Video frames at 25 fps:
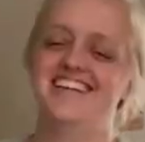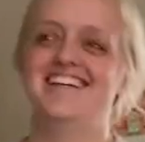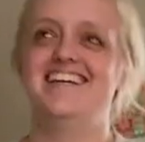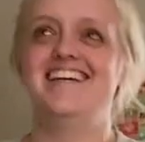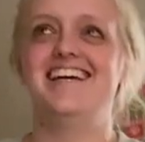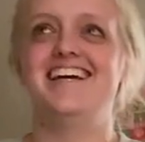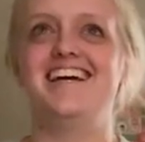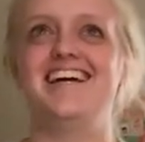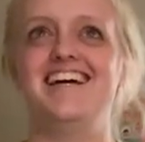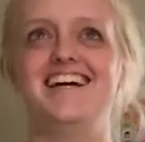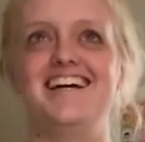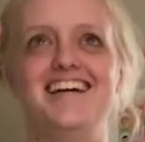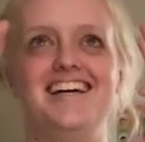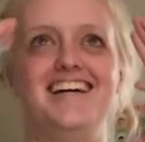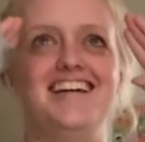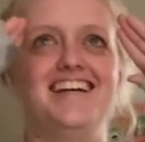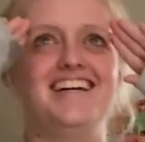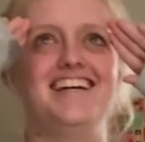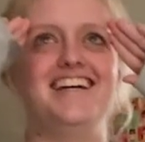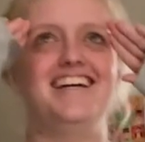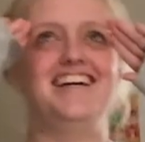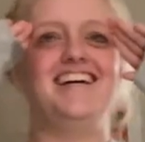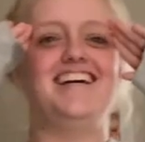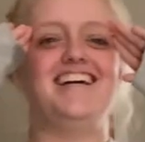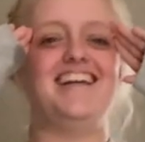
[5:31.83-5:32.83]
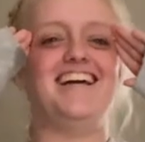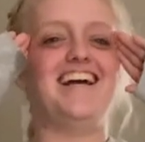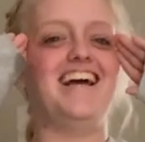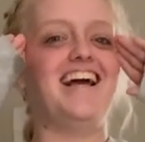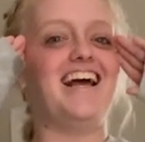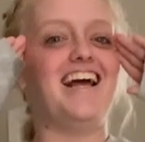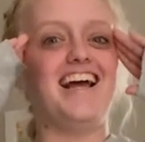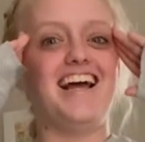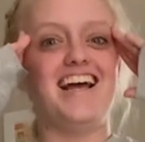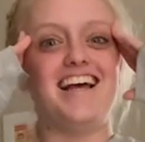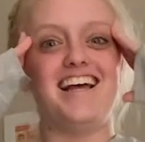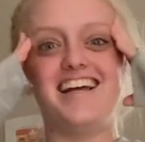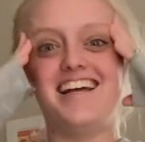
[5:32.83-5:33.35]
Sarah, have we finished the movie?
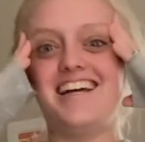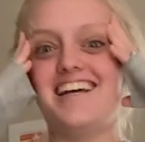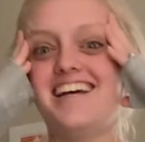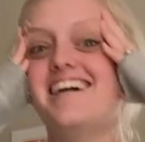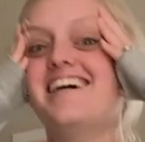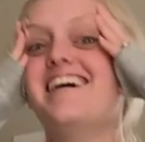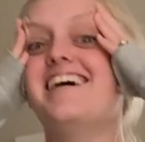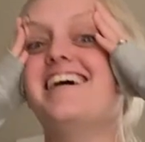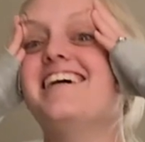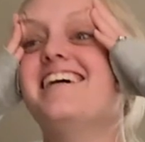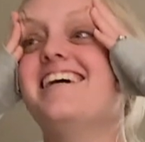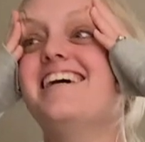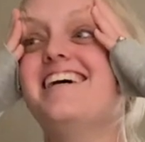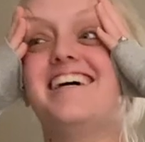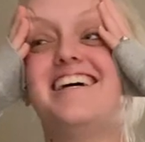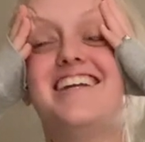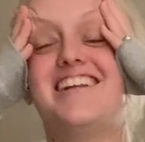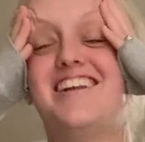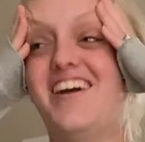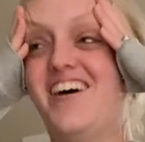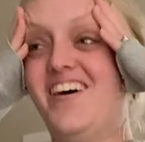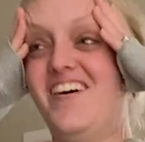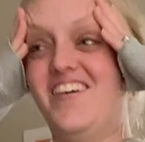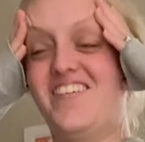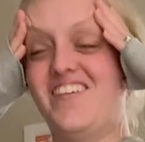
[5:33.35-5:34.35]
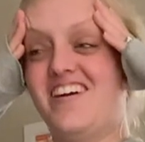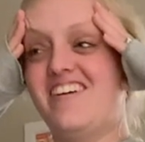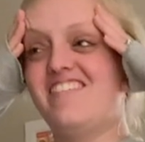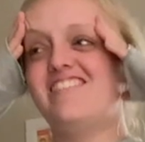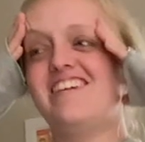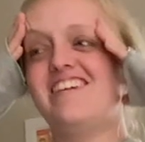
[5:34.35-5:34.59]
No, we've